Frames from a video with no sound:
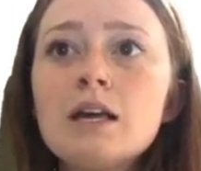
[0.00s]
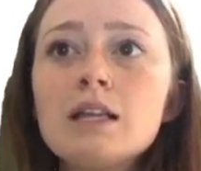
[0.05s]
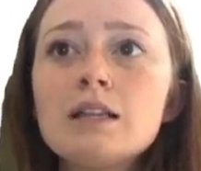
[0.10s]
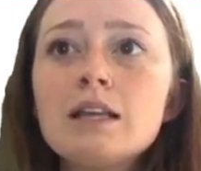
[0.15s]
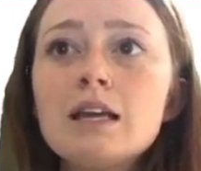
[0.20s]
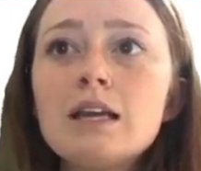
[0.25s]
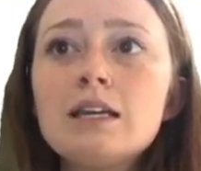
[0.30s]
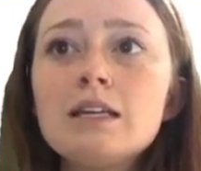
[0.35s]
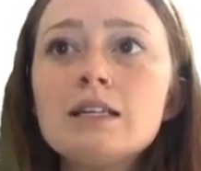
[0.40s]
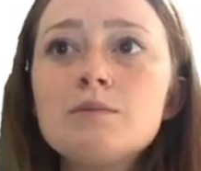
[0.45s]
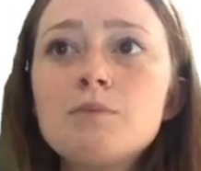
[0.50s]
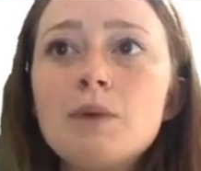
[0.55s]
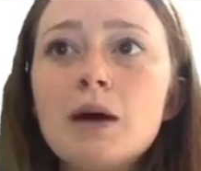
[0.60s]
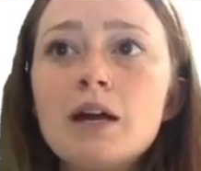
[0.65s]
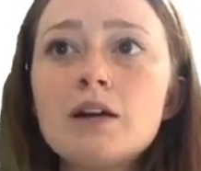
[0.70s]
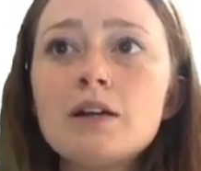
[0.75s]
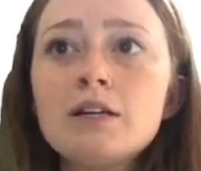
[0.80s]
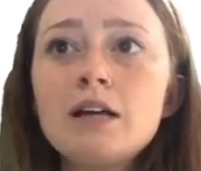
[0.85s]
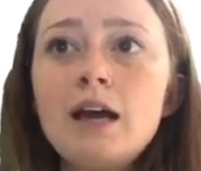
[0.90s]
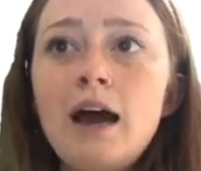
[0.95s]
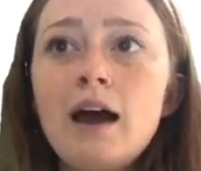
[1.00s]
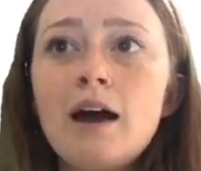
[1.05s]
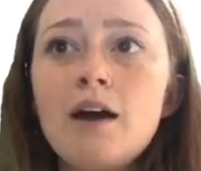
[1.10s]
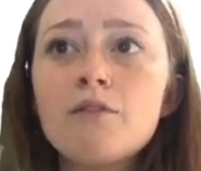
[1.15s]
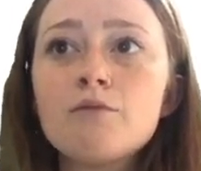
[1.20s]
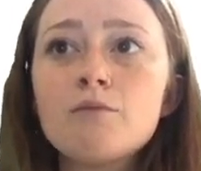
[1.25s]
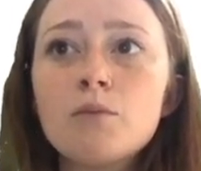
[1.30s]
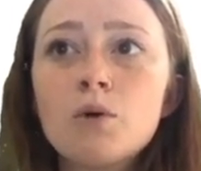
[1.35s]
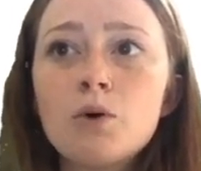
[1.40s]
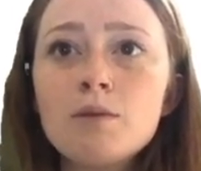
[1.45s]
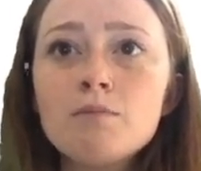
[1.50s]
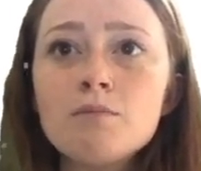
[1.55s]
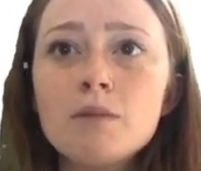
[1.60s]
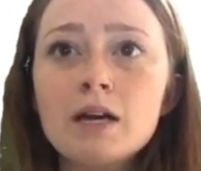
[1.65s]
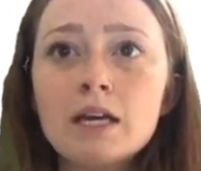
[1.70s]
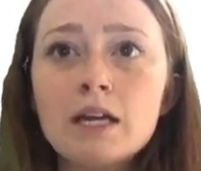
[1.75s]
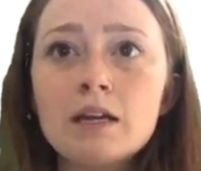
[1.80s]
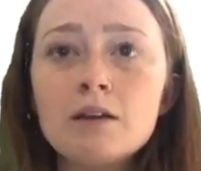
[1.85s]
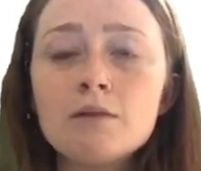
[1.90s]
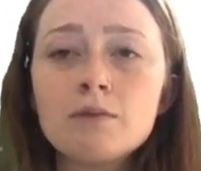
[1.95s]
that it is better to have more
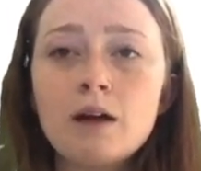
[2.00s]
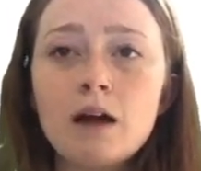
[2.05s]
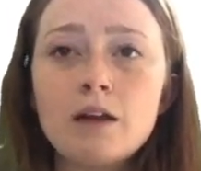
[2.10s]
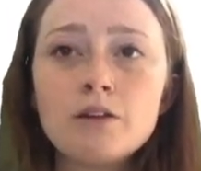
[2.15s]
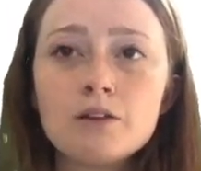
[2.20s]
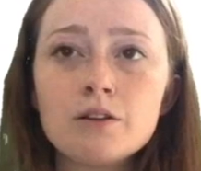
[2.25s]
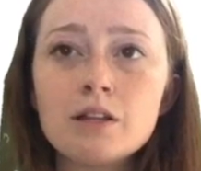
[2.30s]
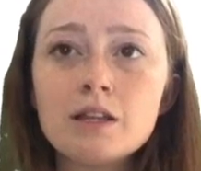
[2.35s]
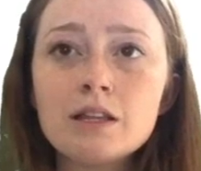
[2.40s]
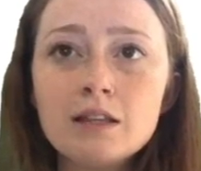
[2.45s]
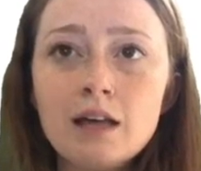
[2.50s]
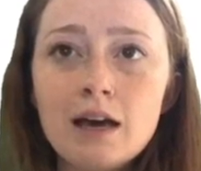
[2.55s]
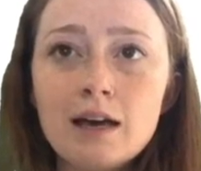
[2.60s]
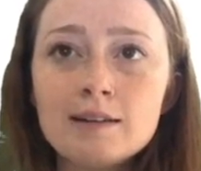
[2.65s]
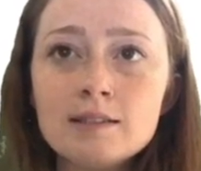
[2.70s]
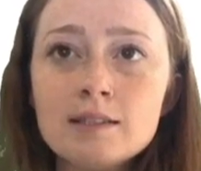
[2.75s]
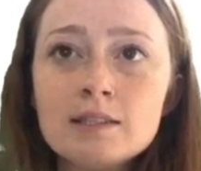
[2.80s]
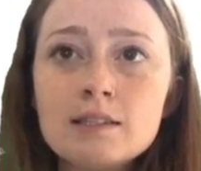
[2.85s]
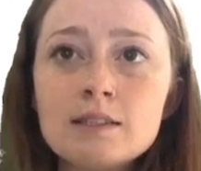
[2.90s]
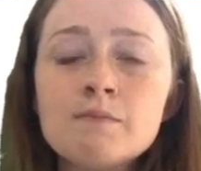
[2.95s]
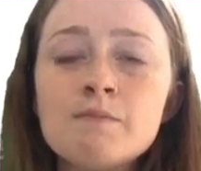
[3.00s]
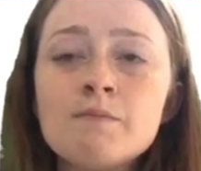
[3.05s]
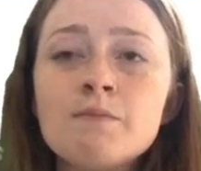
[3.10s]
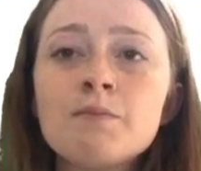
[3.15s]
money rather than less.